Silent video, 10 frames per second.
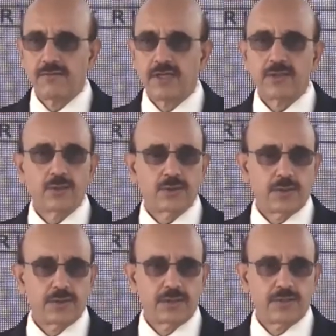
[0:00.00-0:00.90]
very
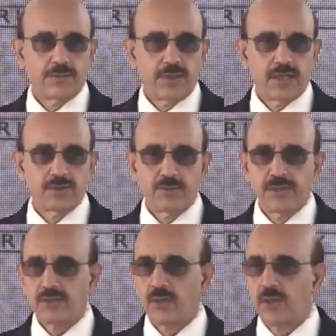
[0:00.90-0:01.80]
authoritative
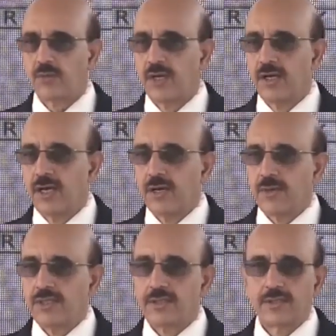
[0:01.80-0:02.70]
pronouncements, or
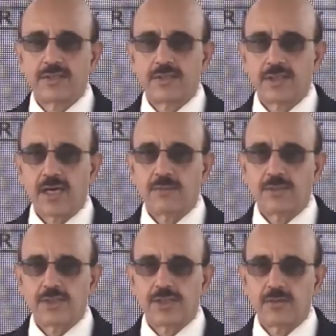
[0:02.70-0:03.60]
whether it is the entire
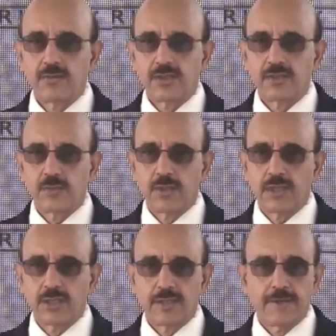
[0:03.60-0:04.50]
machine which is
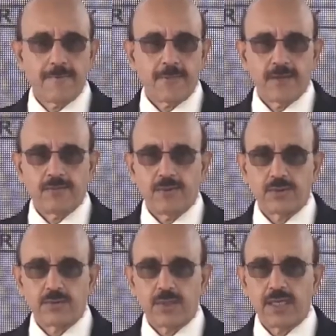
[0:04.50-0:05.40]
working for
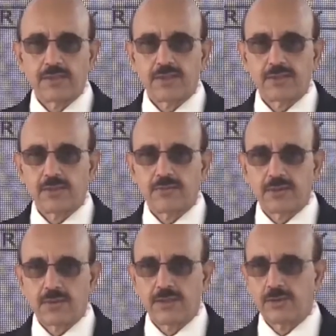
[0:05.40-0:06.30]
the realization of
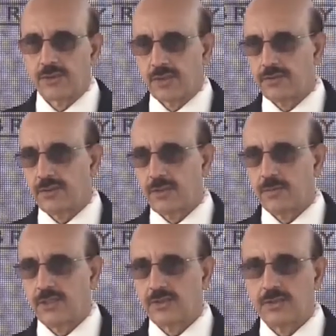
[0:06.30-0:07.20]
the right to
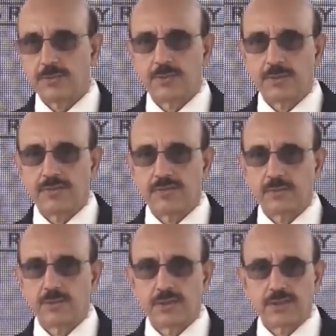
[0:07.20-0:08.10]
self-determination of the people of
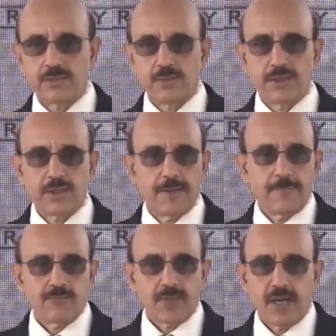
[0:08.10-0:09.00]
Jammu and Kashmir.
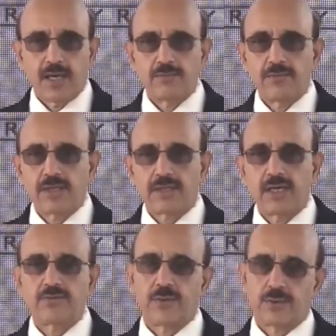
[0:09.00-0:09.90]
And we are
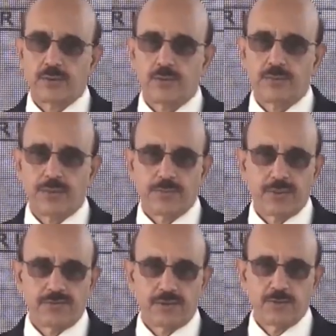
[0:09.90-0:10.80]
grateful to you. The people
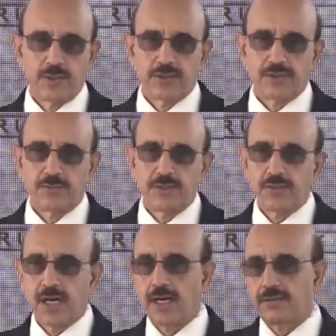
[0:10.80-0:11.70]
of Jammu and
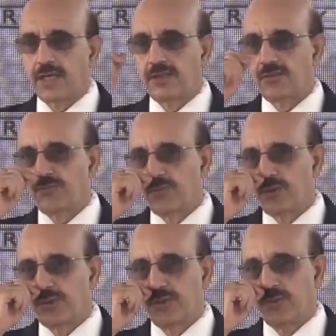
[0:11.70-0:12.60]
Kashmir are
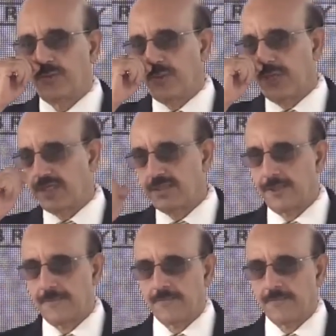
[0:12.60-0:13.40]
grateful to you for that.